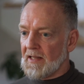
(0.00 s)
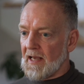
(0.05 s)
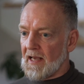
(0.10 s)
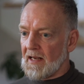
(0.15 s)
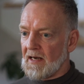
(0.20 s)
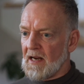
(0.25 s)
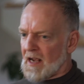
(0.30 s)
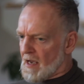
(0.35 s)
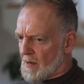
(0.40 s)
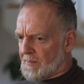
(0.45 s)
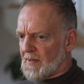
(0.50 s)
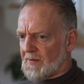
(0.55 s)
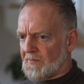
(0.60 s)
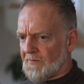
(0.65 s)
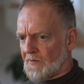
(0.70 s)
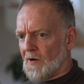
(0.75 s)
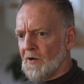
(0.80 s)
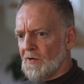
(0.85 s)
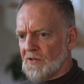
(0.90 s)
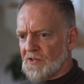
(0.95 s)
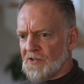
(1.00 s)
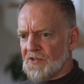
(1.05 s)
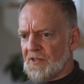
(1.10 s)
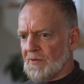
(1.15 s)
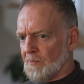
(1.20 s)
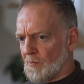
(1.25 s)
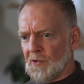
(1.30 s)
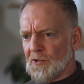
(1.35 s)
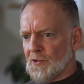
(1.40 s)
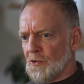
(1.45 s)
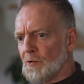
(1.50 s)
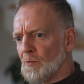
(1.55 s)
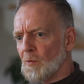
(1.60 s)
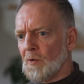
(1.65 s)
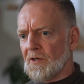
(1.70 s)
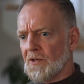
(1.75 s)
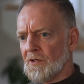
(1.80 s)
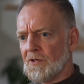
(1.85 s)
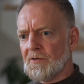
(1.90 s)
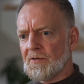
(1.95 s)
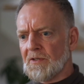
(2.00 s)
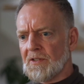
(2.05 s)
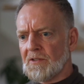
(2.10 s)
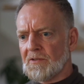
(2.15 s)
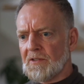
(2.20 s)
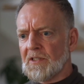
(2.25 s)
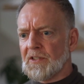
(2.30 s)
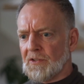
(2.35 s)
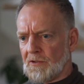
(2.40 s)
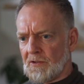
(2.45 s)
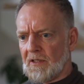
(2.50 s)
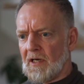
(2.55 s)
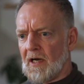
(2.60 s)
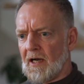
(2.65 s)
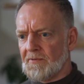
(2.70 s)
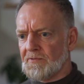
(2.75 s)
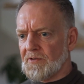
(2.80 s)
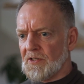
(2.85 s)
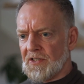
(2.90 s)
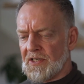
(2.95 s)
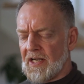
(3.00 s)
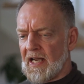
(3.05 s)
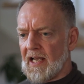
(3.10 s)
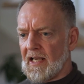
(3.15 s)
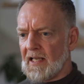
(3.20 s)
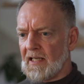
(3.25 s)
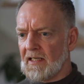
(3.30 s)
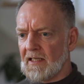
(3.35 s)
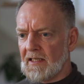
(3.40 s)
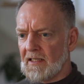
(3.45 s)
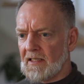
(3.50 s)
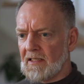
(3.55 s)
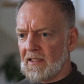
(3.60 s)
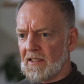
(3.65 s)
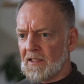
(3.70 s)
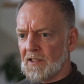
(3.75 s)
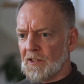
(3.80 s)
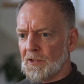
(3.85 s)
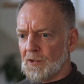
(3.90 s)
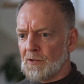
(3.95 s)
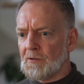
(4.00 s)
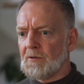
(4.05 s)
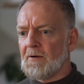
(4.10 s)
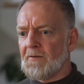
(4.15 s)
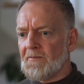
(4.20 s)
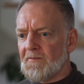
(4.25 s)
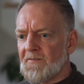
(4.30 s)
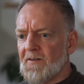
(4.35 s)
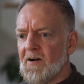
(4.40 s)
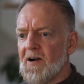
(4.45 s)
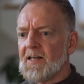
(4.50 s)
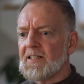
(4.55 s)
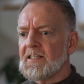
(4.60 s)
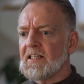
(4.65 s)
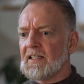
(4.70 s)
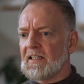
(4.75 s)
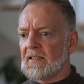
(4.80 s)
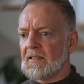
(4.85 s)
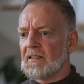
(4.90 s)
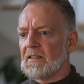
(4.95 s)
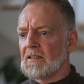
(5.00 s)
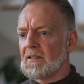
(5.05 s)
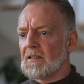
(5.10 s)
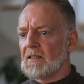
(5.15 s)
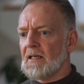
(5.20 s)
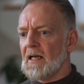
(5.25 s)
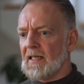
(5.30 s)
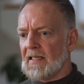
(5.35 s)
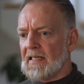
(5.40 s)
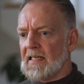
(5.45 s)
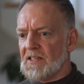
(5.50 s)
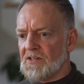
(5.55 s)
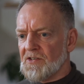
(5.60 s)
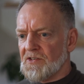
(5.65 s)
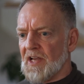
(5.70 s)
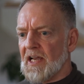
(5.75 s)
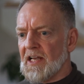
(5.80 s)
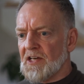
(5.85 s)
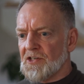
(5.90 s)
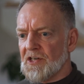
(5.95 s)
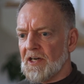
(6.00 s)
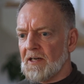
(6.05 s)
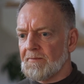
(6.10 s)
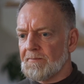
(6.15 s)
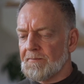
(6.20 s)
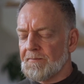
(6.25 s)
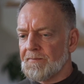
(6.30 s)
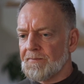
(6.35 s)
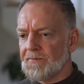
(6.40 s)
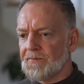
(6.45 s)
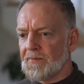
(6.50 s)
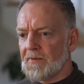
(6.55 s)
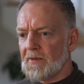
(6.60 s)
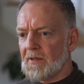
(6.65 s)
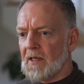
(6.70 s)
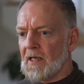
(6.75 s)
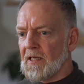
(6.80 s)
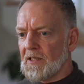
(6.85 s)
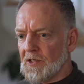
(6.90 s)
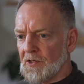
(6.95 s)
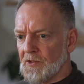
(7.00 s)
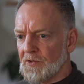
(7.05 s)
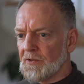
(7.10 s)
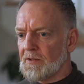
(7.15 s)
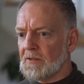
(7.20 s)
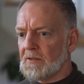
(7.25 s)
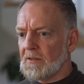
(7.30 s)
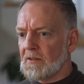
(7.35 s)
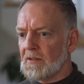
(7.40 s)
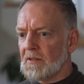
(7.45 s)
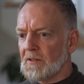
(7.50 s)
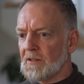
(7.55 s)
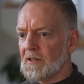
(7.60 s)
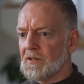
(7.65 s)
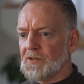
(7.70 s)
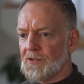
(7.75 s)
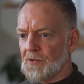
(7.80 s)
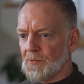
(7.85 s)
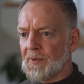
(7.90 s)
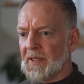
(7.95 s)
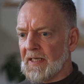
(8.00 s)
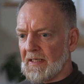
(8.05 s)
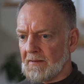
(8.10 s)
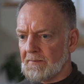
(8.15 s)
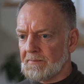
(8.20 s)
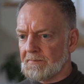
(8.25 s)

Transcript: that and be focused in what you want to do in your life today, you are fighting against nature and you're not going to win.